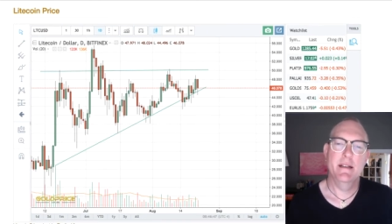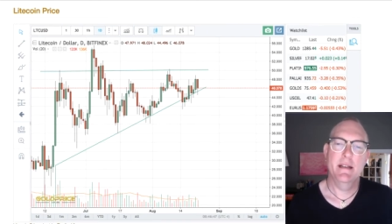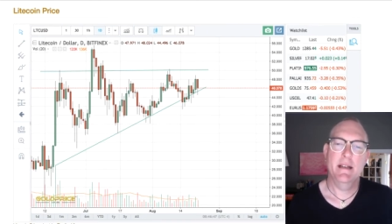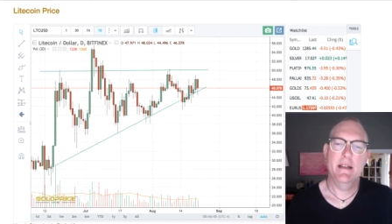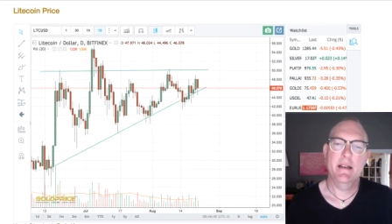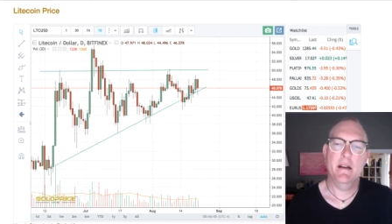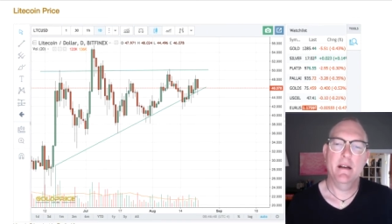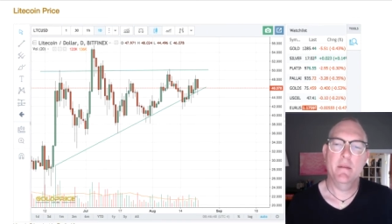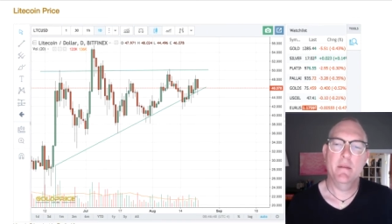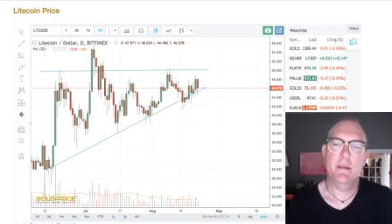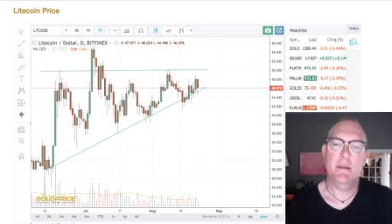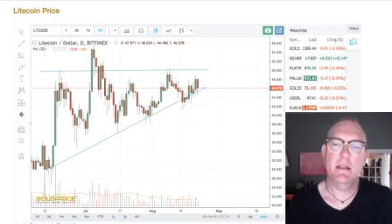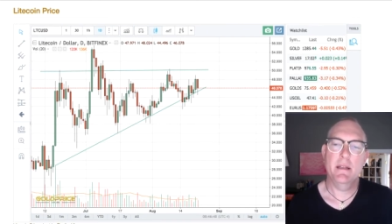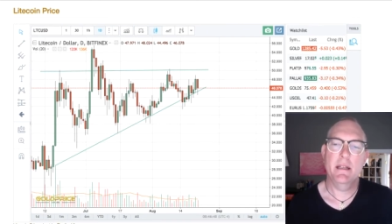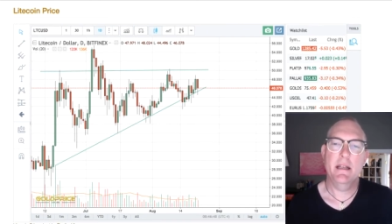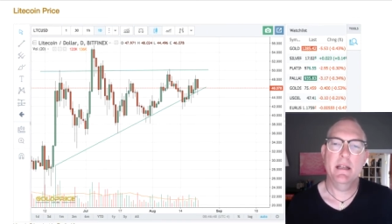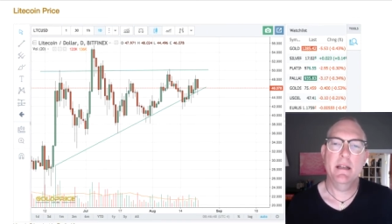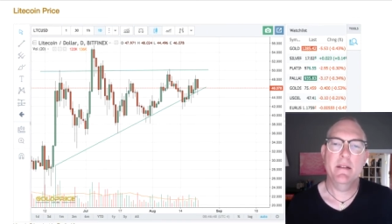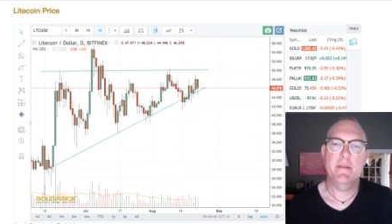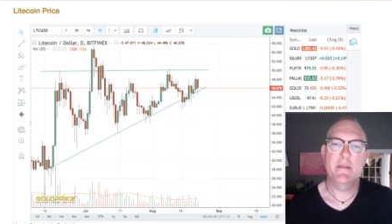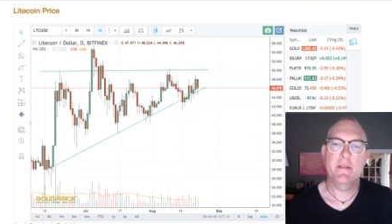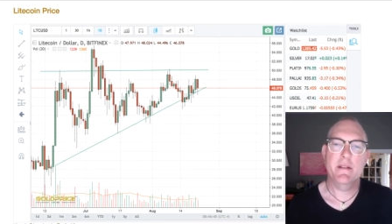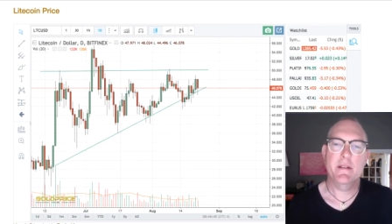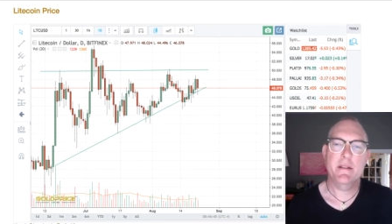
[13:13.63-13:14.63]
and our
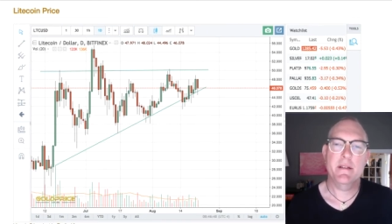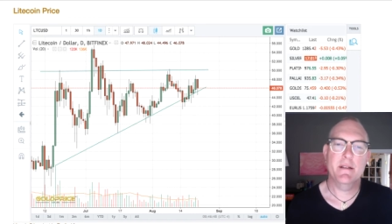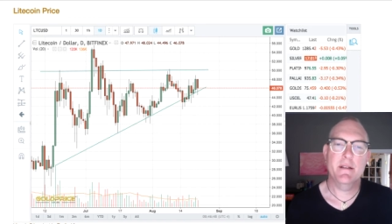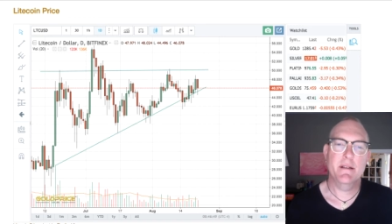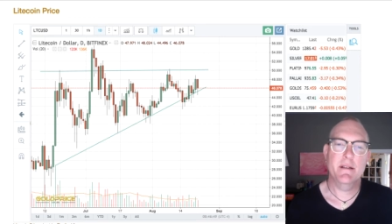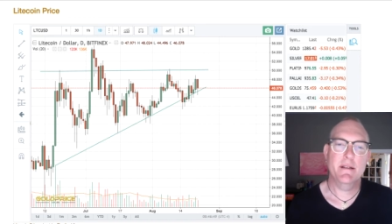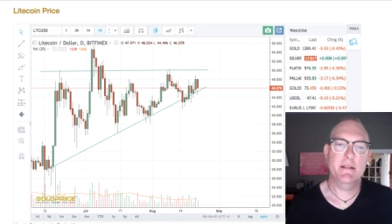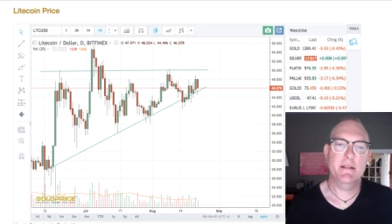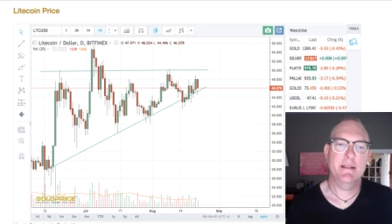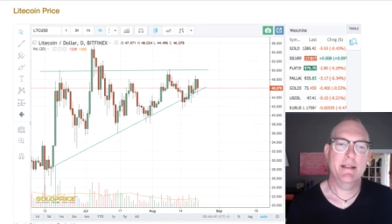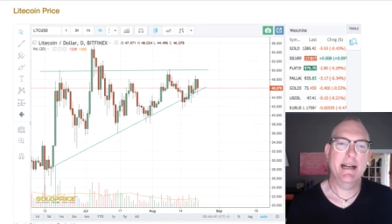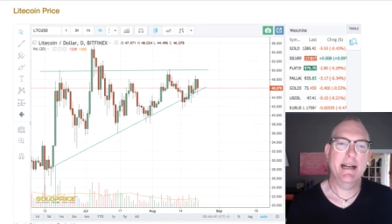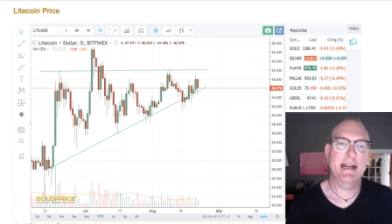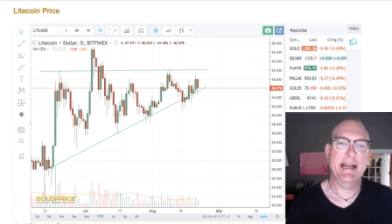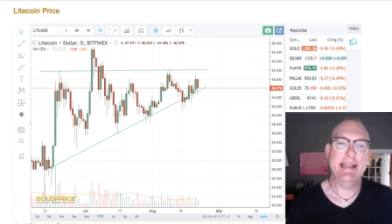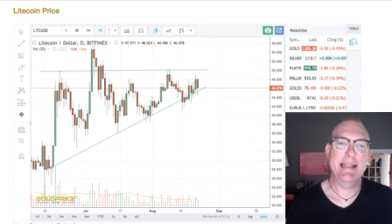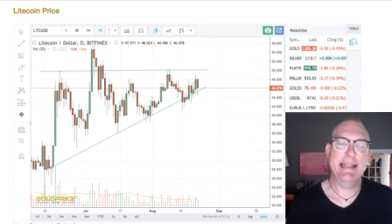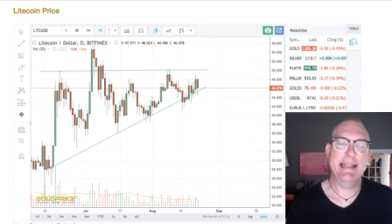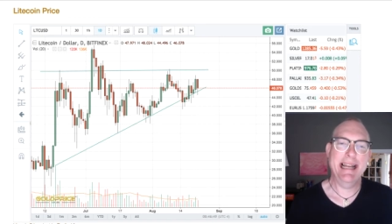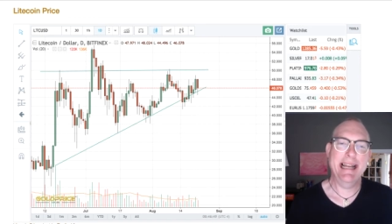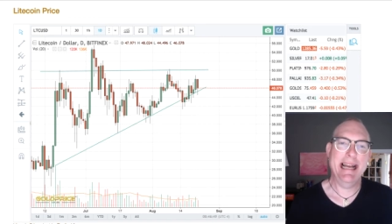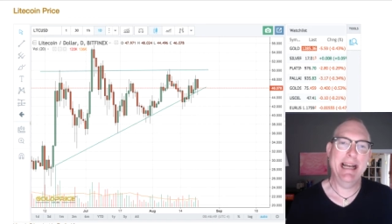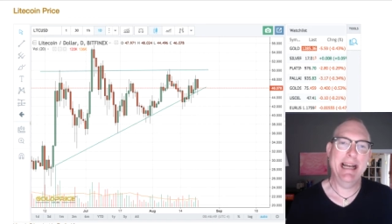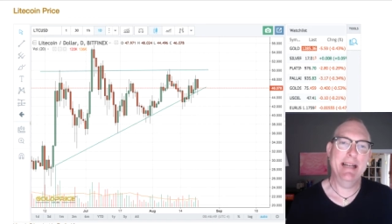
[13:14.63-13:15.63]
beliefs
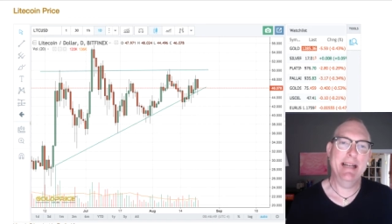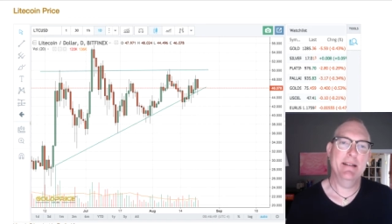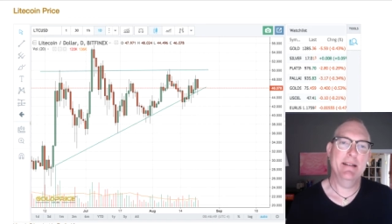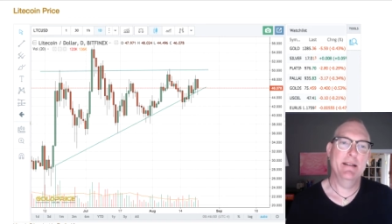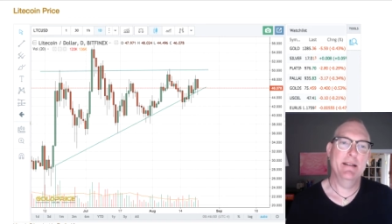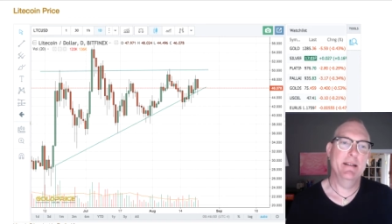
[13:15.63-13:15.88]
guide that.